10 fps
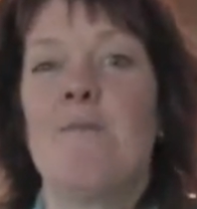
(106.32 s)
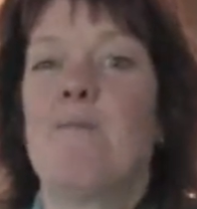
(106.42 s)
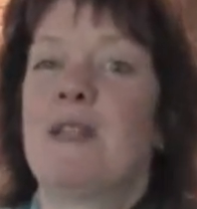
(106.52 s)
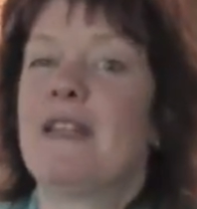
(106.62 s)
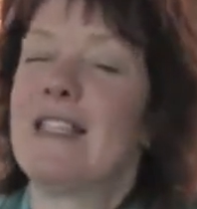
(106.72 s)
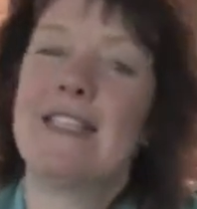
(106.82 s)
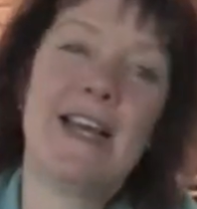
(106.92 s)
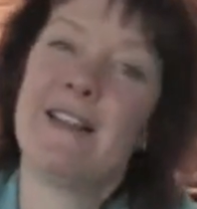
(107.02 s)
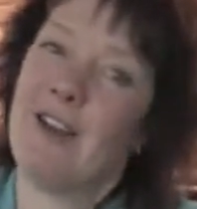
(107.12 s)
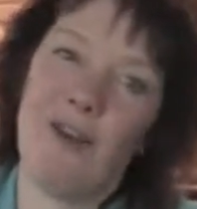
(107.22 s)
But that's
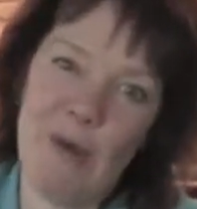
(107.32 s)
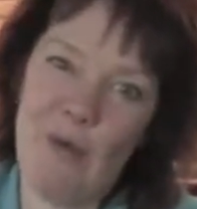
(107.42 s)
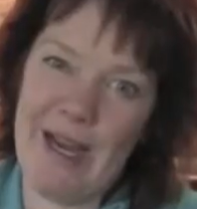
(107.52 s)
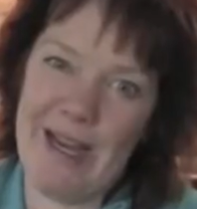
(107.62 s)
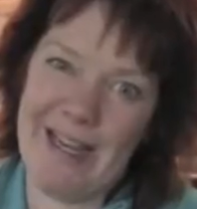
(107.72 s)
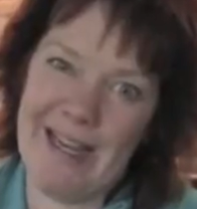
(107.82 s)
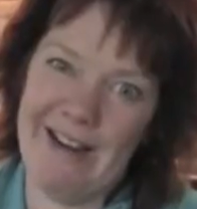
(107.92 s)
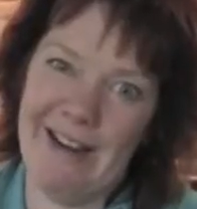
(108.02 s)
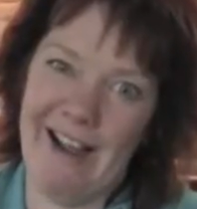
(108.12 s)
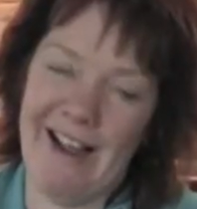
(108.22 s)
not the only way to get
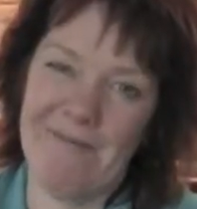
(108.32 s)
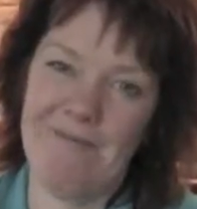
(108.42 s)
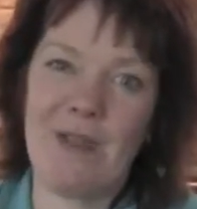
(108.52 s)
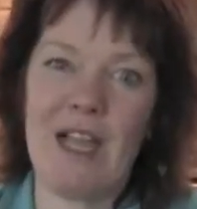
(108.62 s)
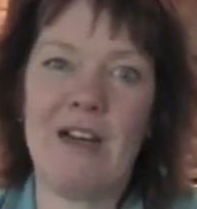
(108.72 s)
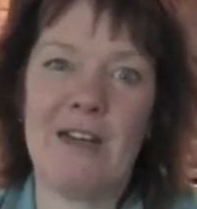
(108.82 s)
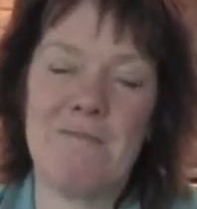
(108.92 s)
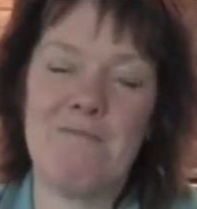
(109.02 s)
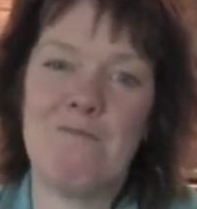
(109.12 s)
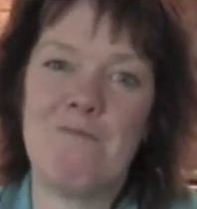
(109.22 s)
high.
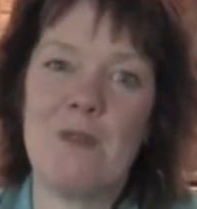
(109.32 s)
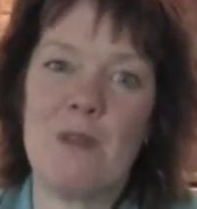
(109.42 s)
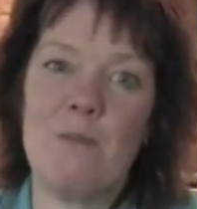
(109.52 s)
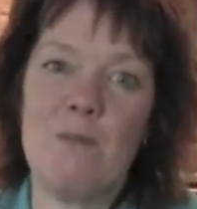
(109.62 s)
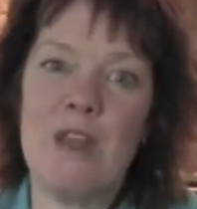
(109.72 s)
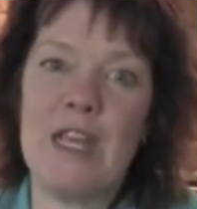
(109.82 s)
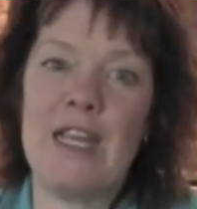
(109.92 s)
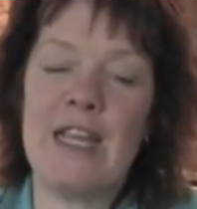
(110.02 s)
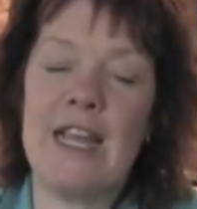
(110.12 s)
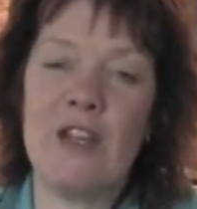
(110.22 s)
Um,
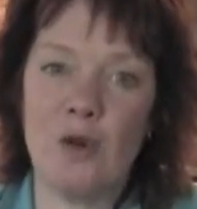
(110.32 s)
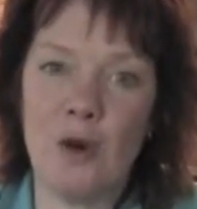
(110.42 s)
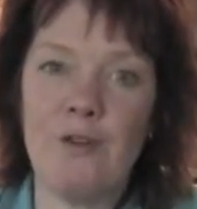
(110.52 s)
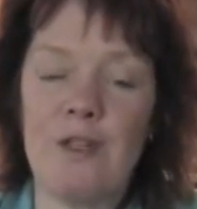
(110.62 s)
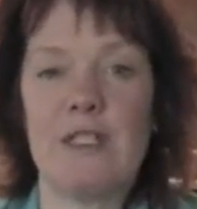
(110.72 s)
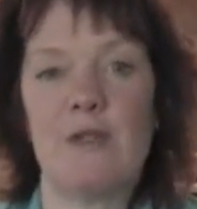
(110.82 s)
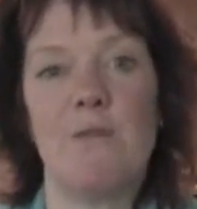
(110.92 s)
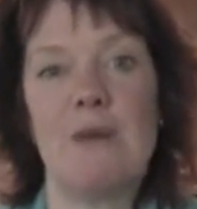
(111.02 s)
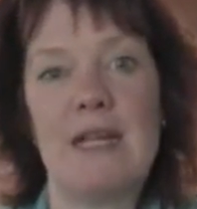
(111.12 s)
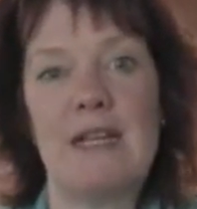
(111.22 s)
the
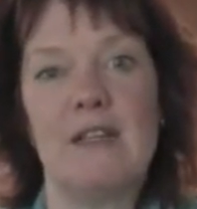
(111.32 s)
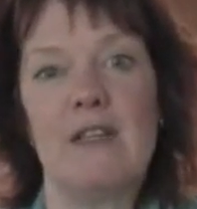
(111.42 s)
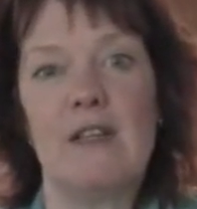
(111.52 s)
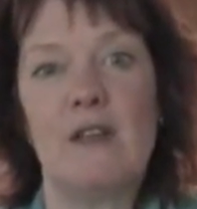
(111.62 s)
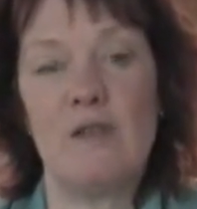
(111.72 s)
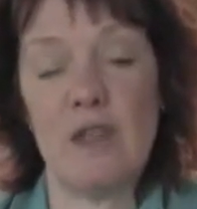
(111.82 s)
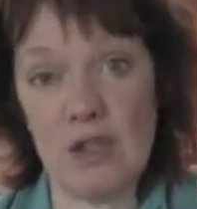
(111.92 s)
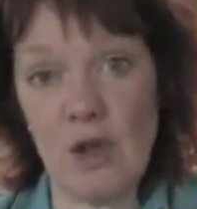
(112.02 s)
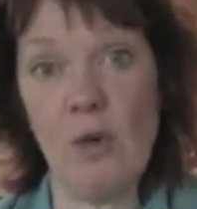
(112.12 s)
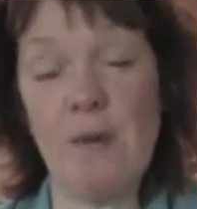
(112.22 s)
endorphins mean
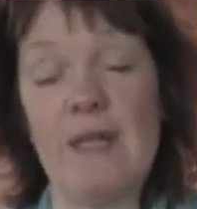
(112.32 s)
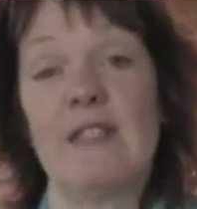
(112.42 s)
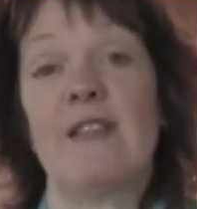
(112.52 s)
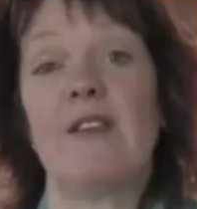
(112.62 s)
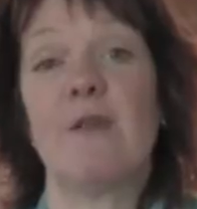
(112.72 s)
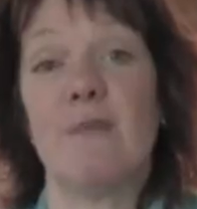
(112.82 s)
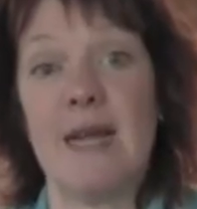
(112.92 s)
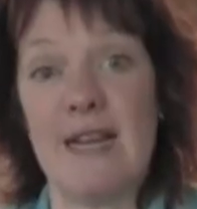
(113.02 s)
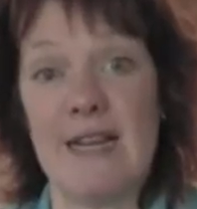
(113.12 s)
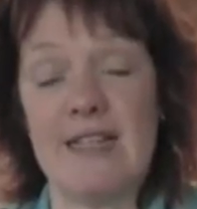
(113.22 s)
these opiates that are
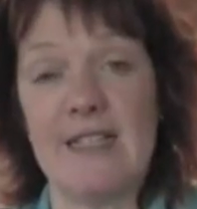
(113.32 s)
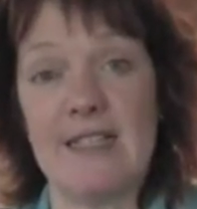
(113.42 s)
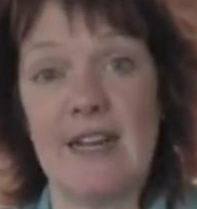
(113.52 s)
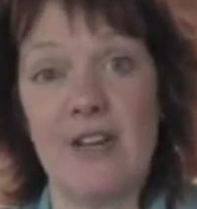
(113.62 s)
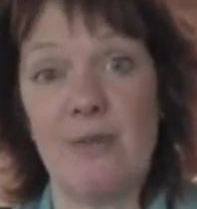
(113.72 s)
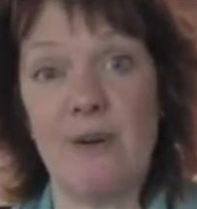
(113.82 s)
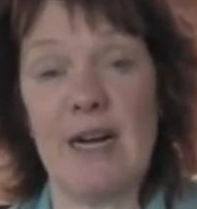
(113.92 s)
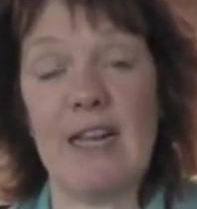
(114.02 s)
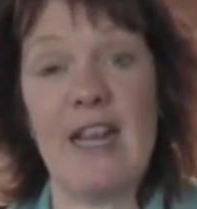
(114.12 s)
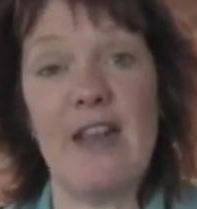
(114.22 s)
made inside your
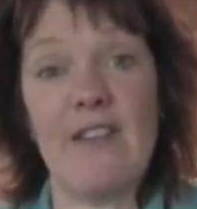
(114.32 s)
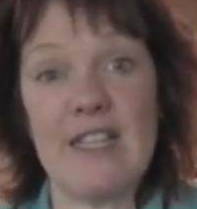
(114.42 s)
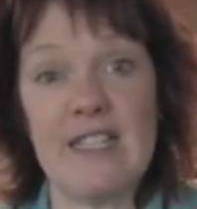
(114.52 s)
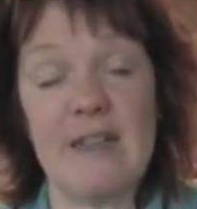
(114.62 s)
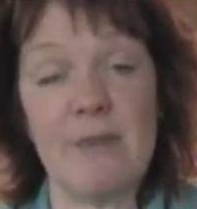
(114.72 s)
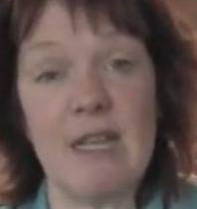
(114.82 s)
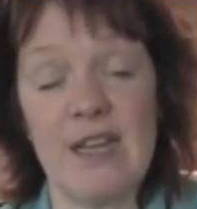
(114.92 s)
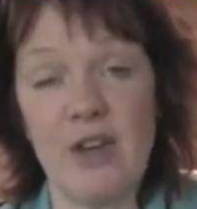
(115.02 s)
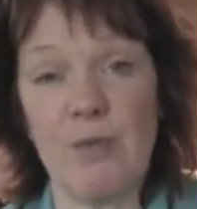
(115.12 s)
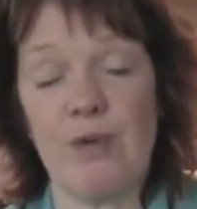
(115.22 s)
body and they
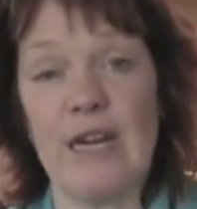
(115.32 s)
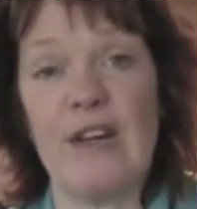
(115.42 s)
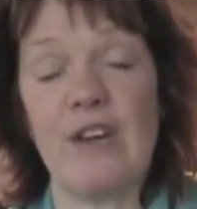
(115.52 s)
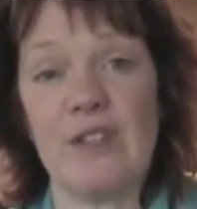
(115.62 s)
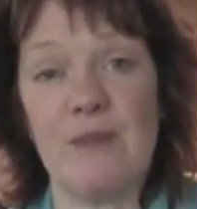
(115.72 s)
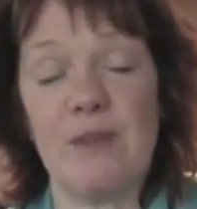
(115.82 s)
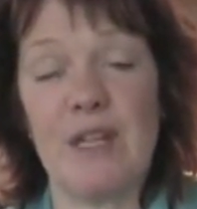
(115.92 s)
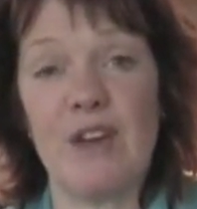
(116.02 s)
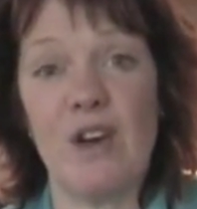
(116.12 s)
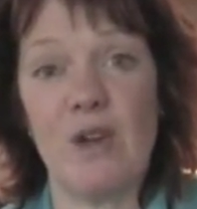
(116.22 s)
stimulate your brain on
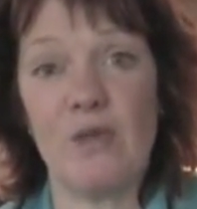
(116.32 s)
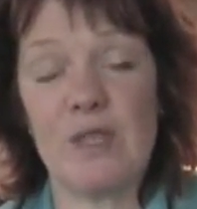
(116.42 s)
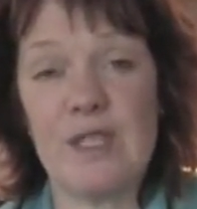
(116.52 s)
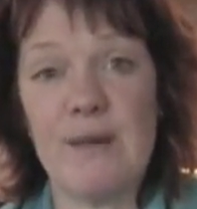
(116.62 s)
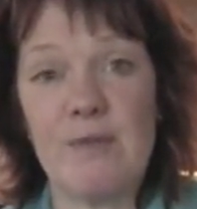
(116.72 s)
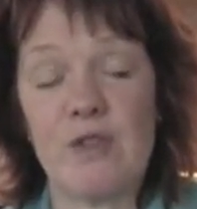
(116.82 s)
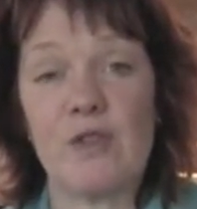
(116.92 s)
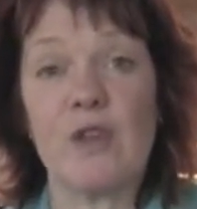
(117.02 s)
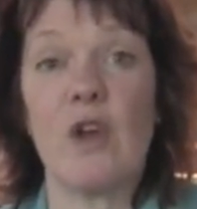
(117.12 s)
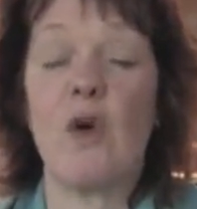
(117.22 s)
something called
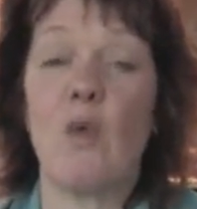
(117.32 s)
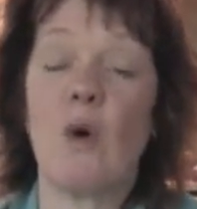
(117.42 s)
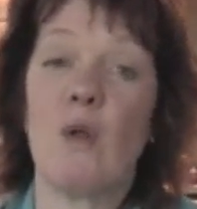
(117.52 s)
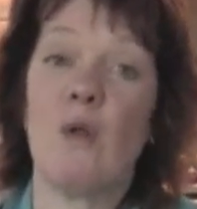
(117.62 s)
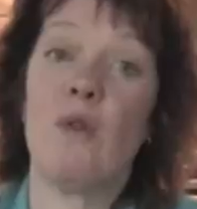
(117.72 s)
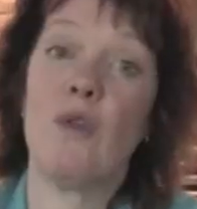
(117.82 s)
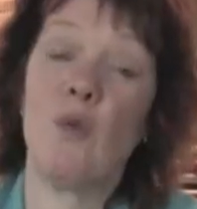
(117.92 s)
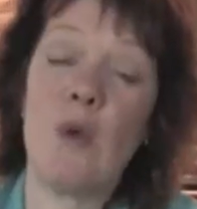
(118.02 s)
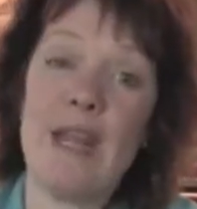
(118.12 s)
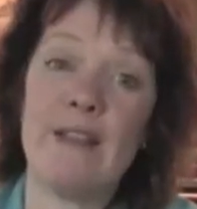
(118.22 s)
receptors. Well, the
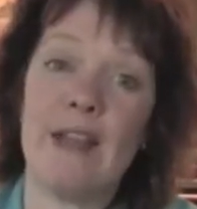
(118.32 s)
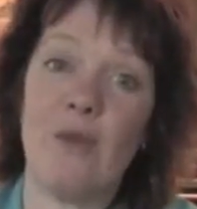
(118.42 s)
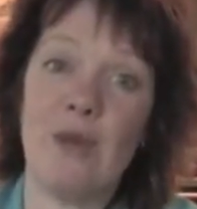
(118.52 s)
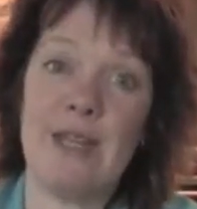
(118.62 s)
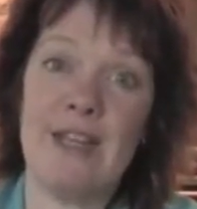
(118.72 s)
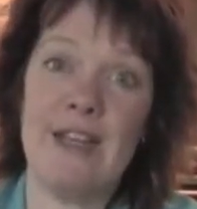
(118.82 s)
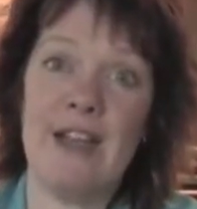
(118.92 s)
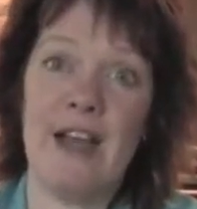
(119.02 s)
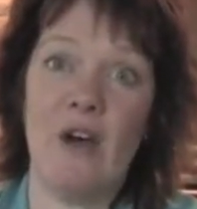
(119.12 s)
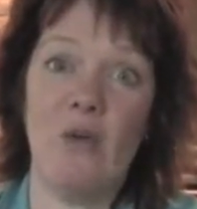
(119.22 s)
wheat that we eat
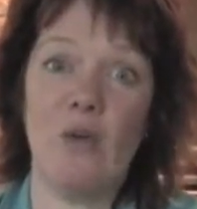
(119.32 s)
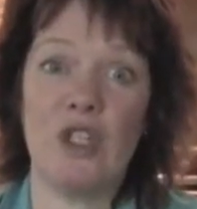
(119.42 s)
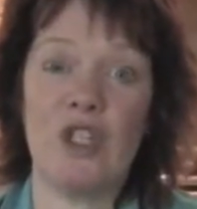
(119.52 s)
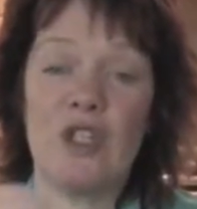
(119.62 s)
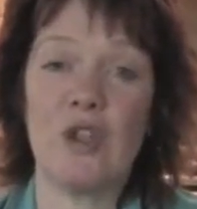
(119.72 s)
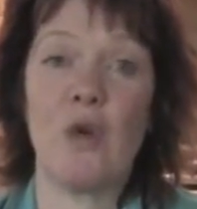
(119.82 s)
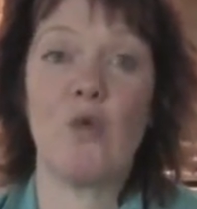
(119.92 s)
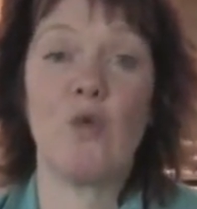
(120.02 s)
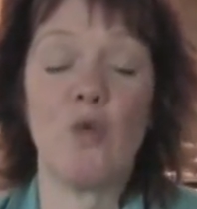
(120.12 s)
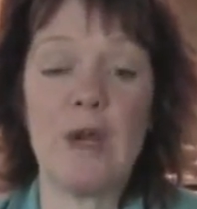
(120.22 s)
now, which is a
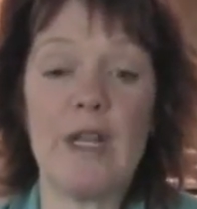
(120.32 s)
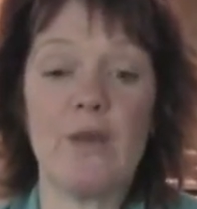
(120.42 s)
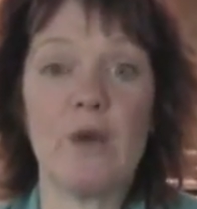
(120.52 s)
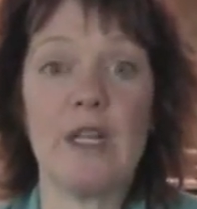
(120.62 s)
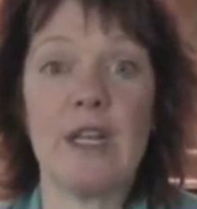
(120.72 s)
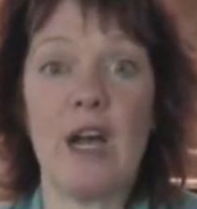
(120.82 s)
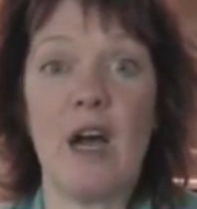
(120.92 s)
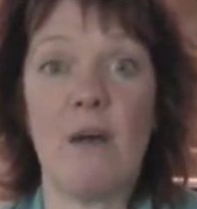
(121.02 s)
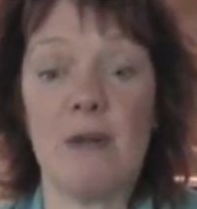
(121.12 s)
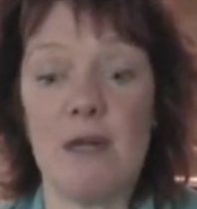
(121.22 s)
really, really
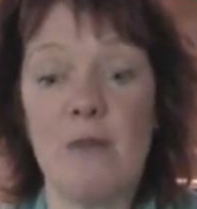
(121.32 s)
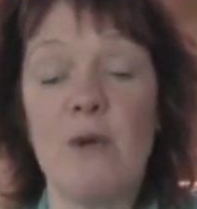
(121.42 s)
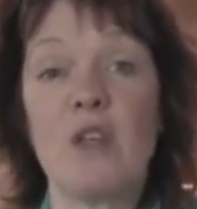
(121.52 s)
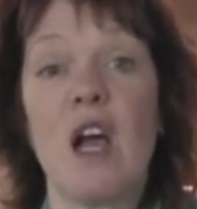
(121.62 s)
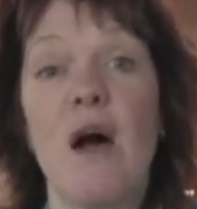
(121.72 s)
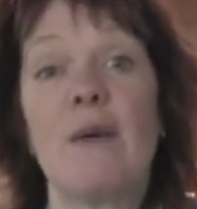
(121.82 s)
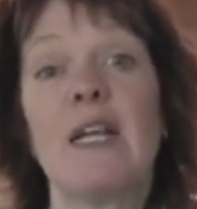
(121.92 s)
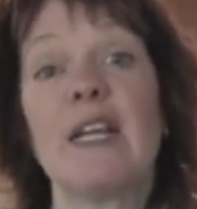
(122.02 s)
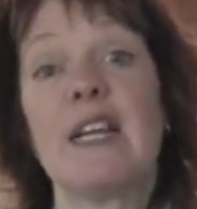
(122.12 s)
common, the most commonly